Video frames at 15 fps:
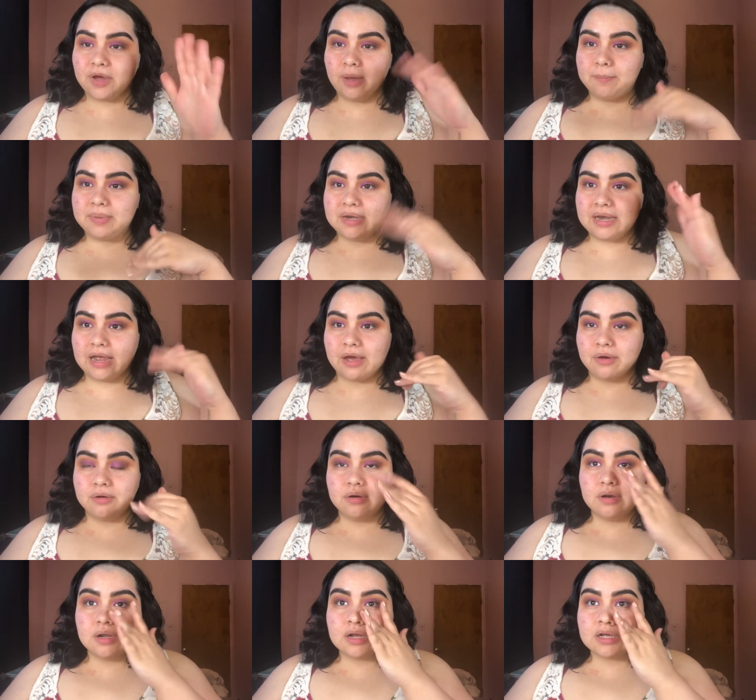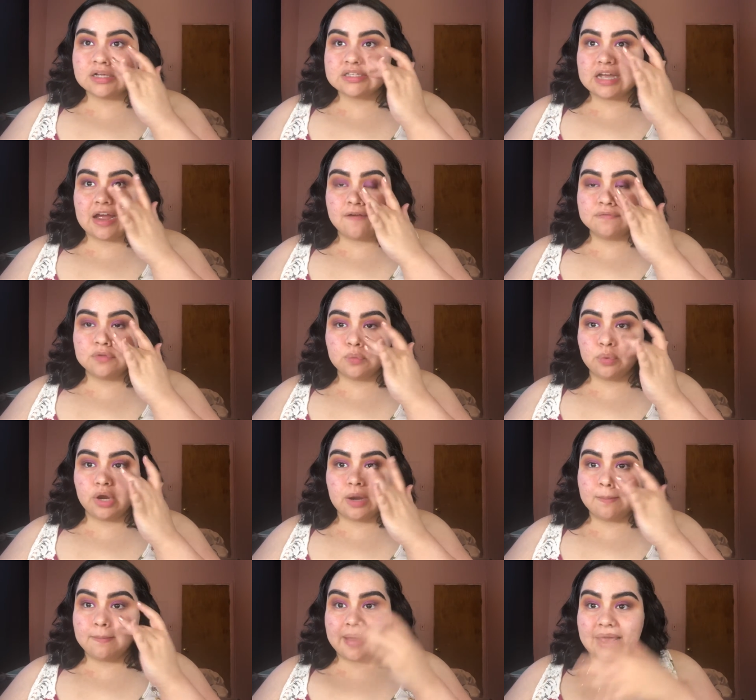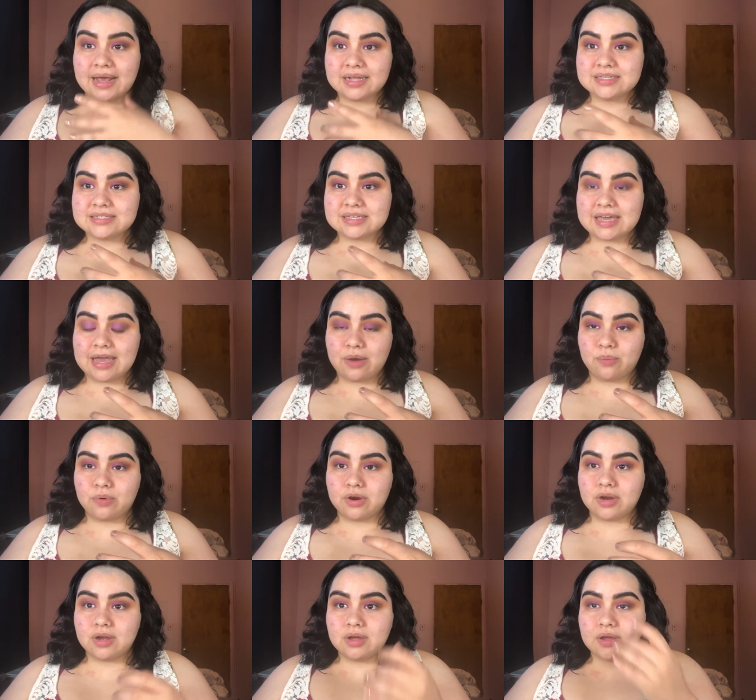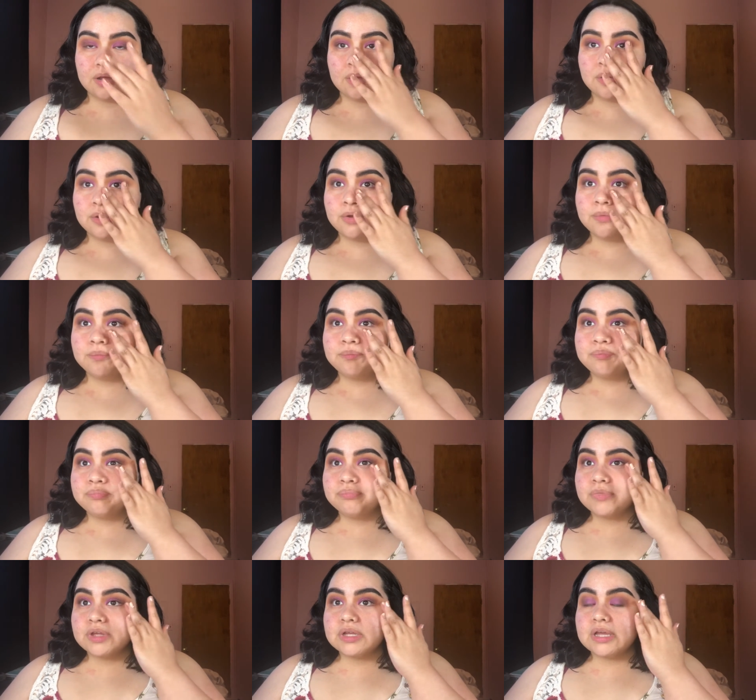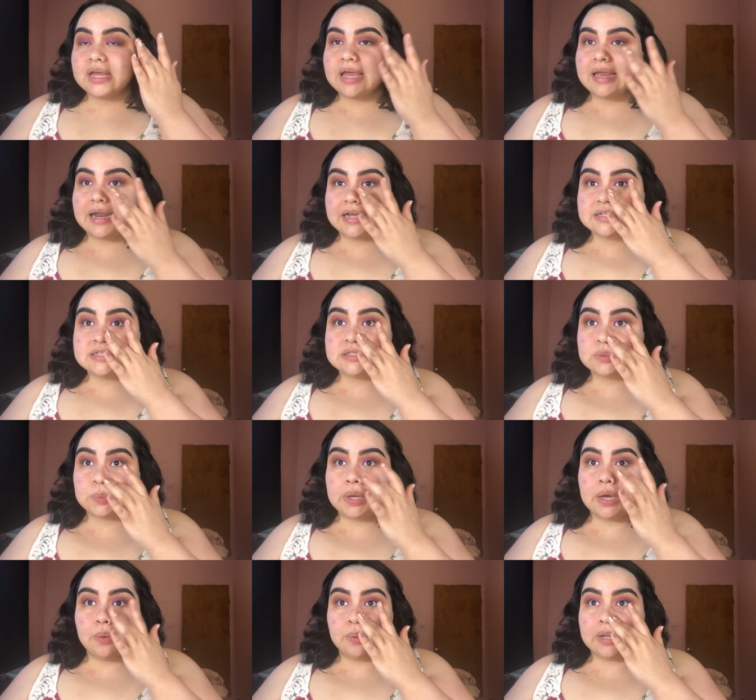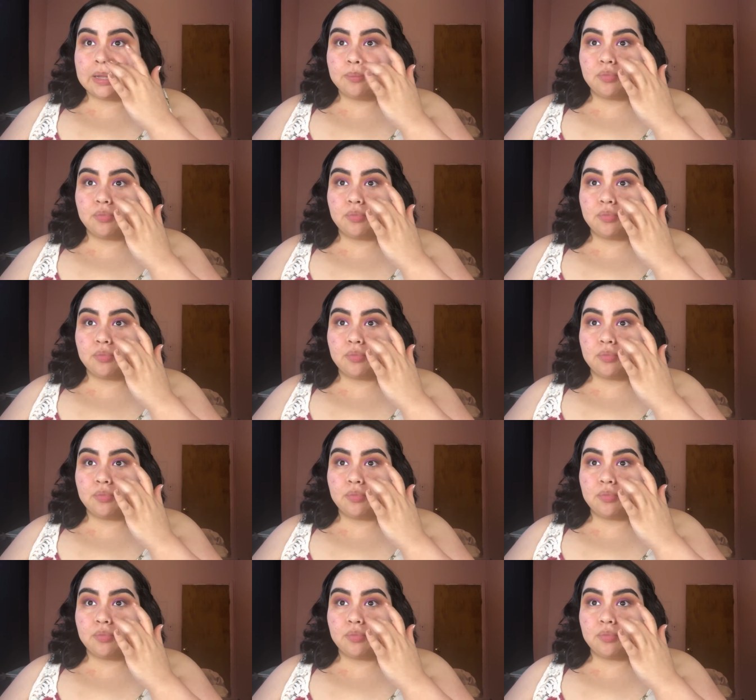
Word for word: up and down because i have to wear a mask at work and I sweat while I'm